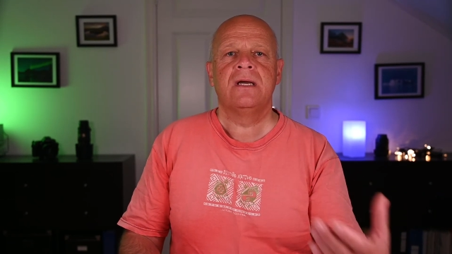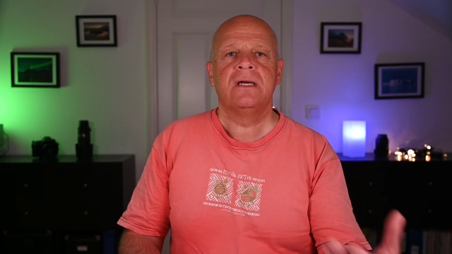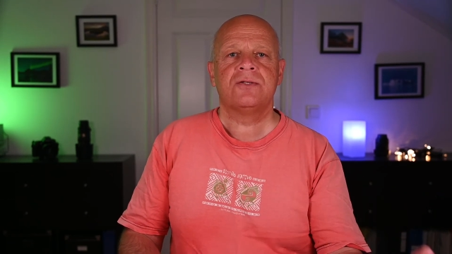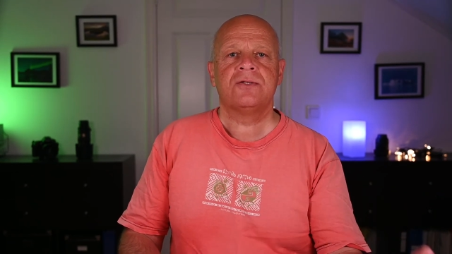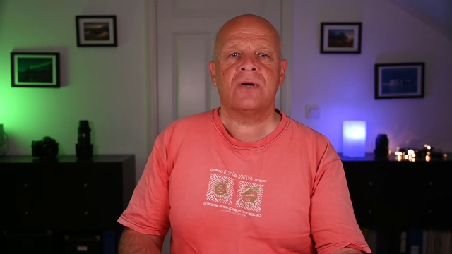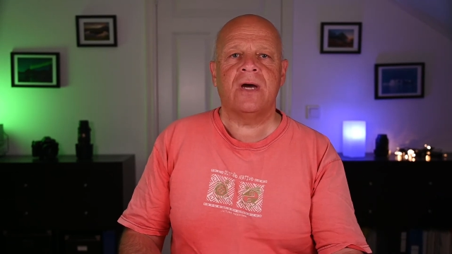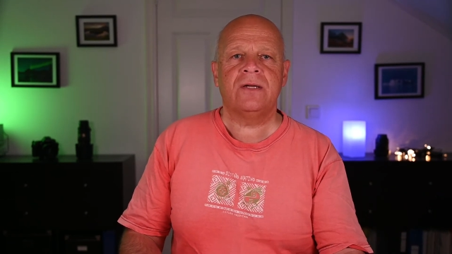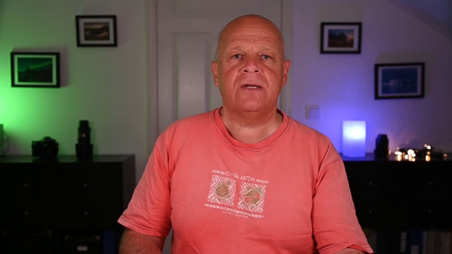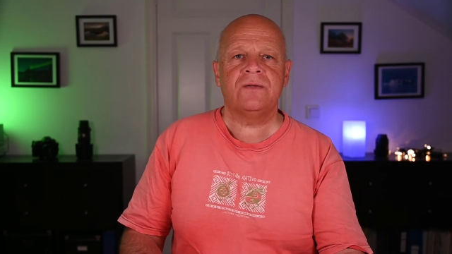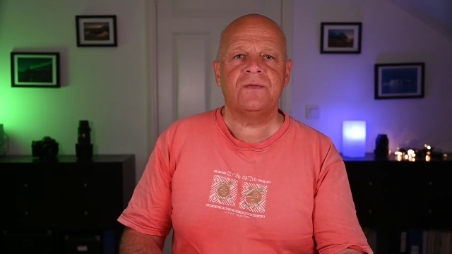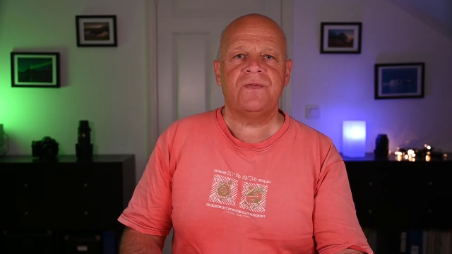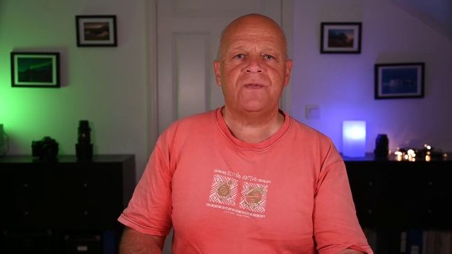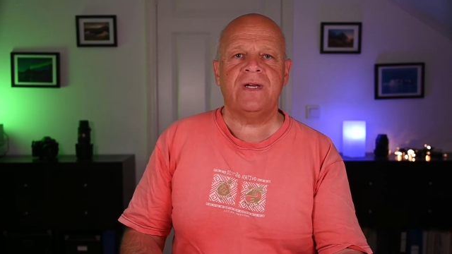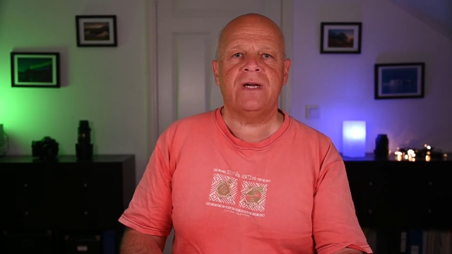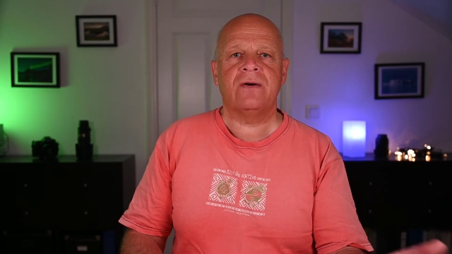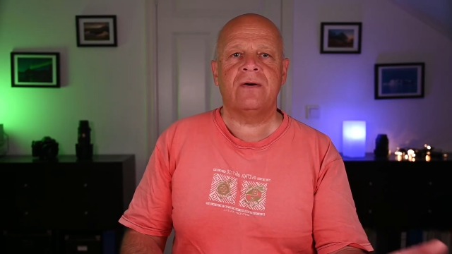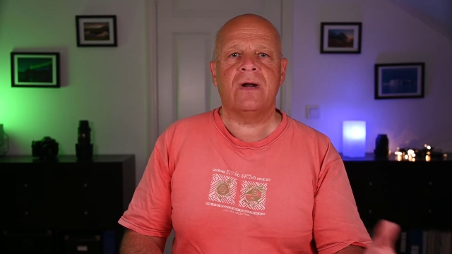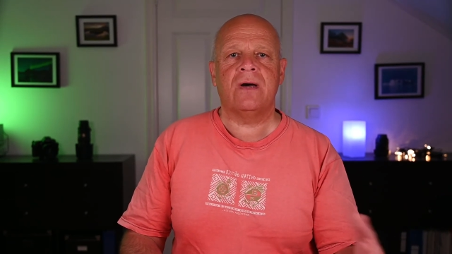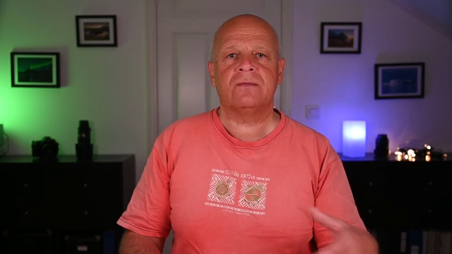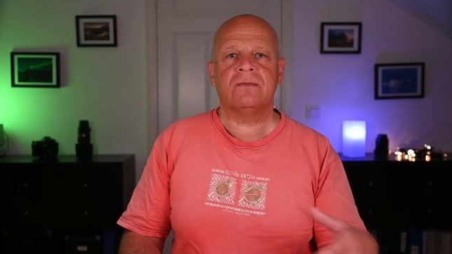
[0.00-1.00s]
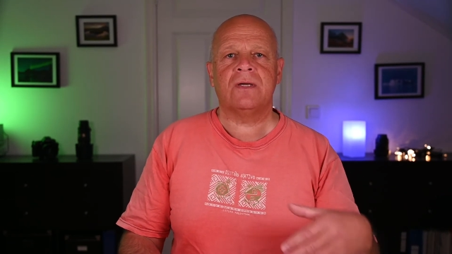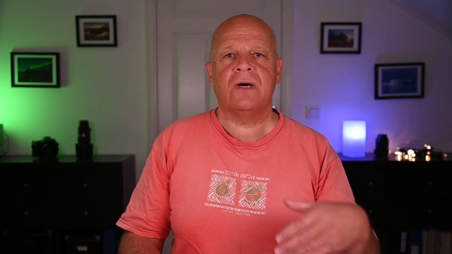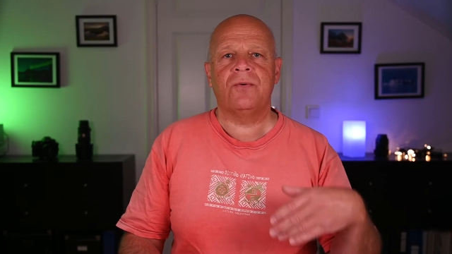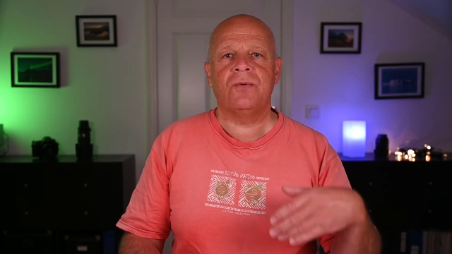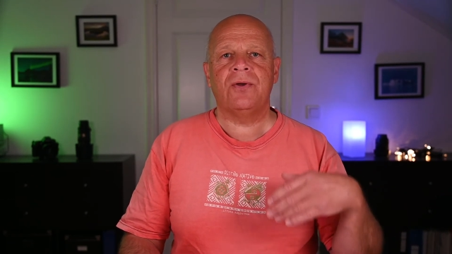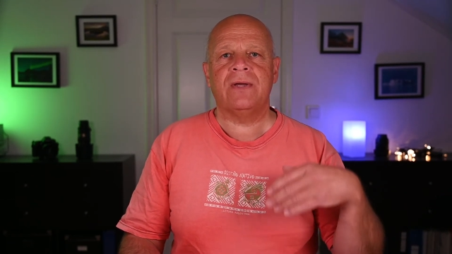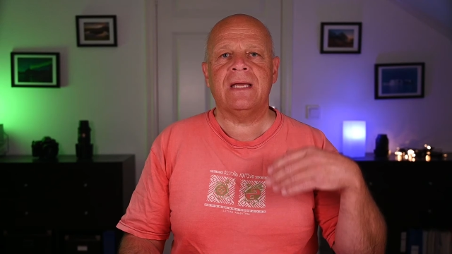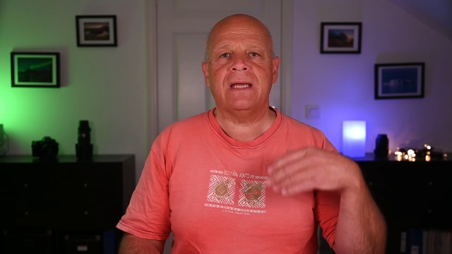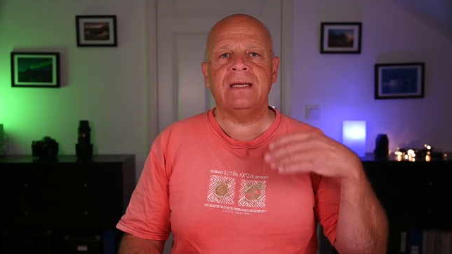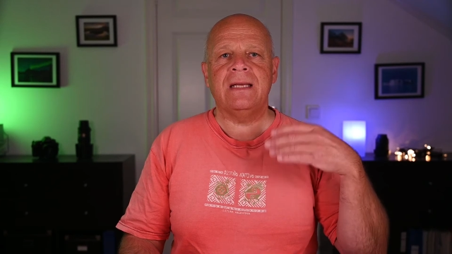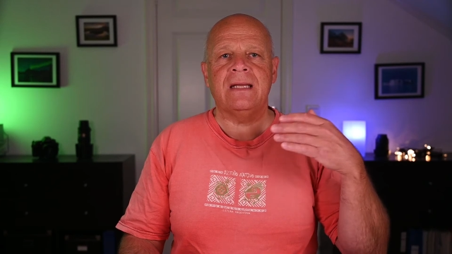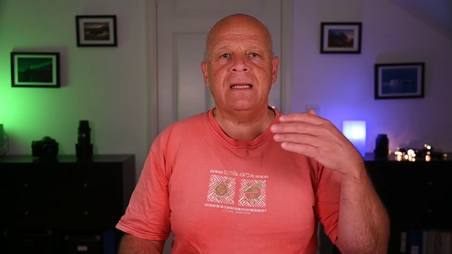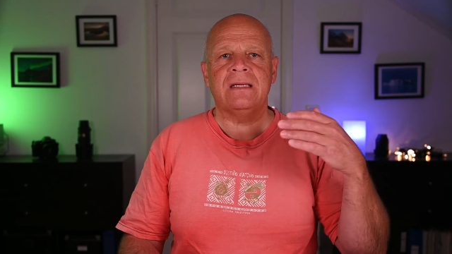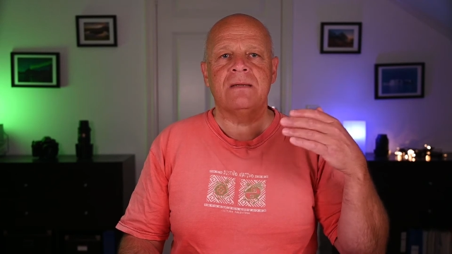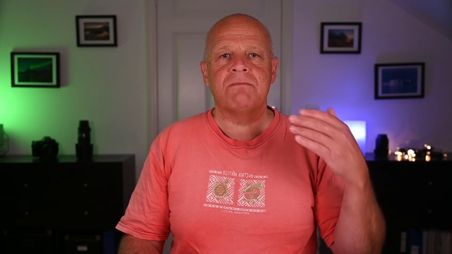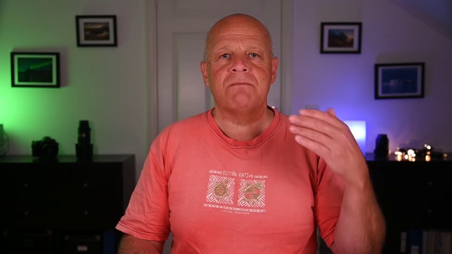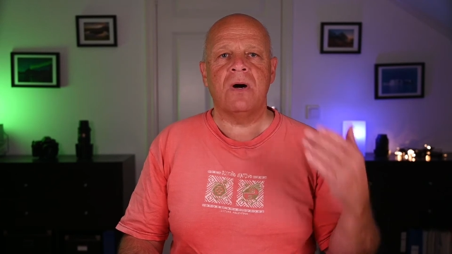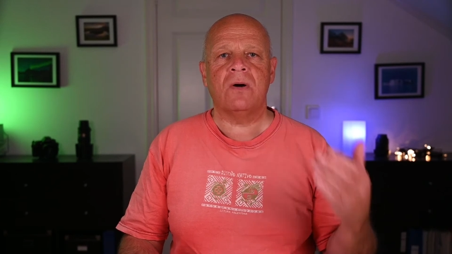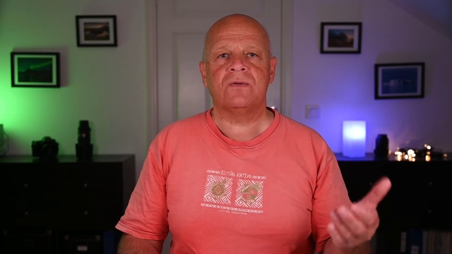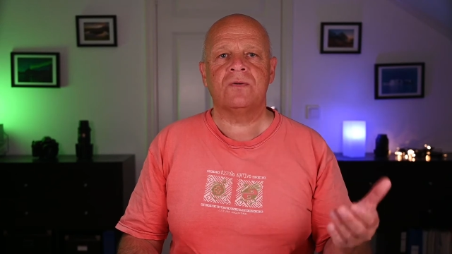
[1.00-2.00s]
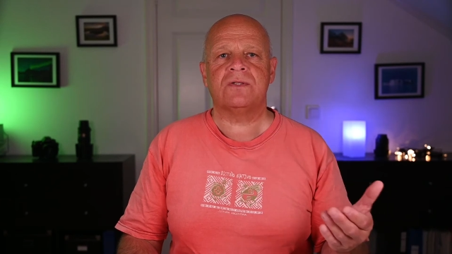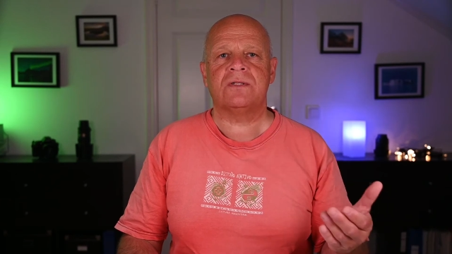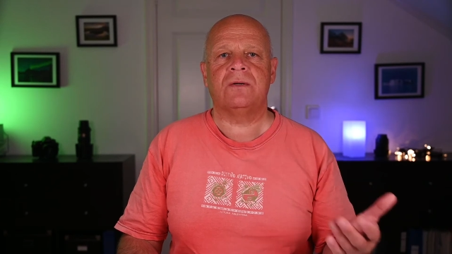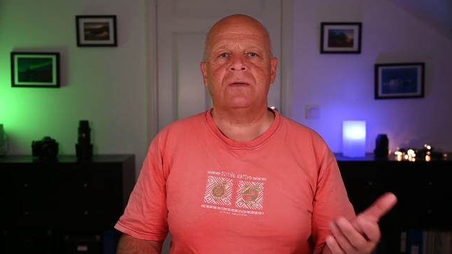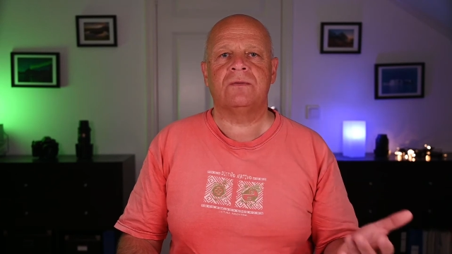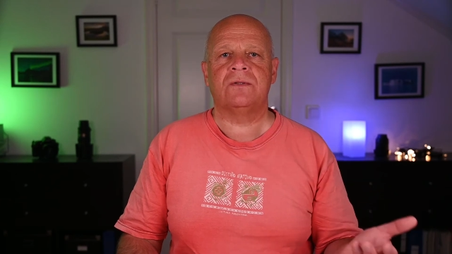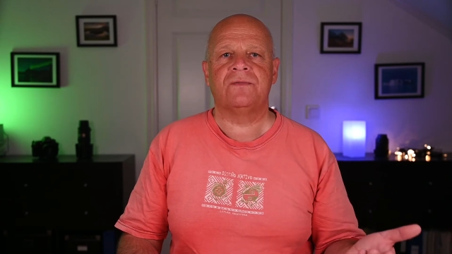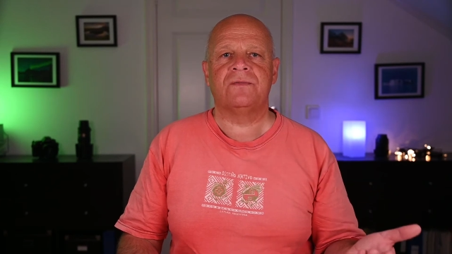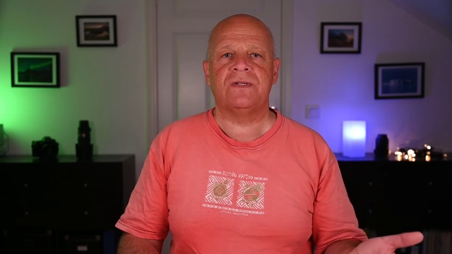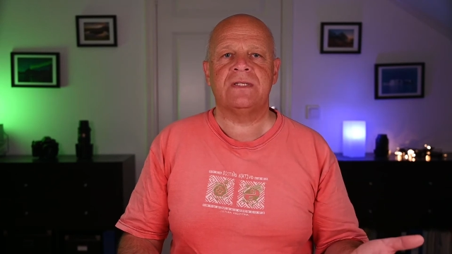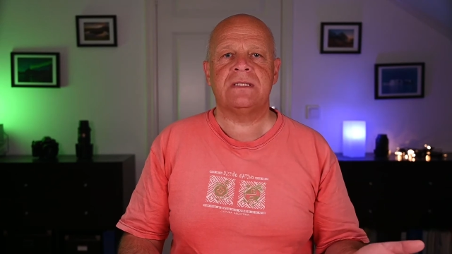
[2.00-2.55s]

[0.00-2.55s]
try to figure out how you can get the most out of the